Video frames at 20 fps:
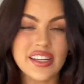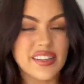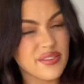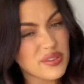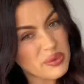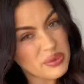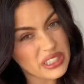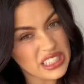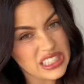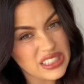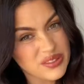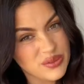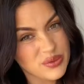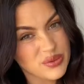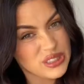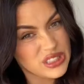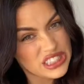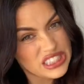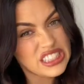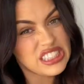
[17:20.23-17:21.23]
even when
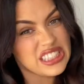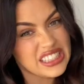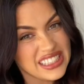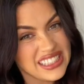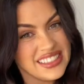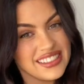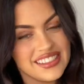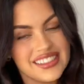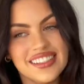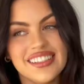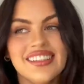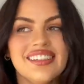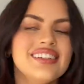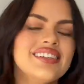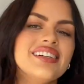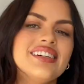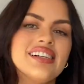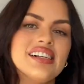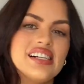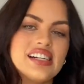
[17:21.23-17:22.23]
you did.
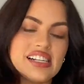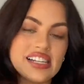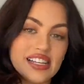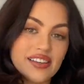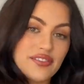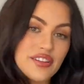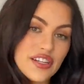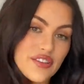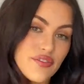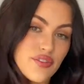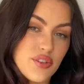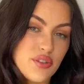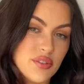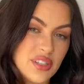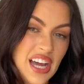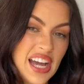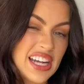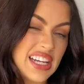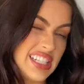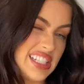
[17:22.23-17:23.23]
Even if you
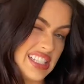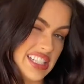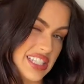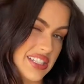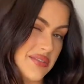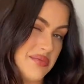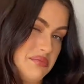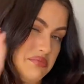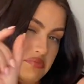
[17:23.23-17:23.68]
kind of did.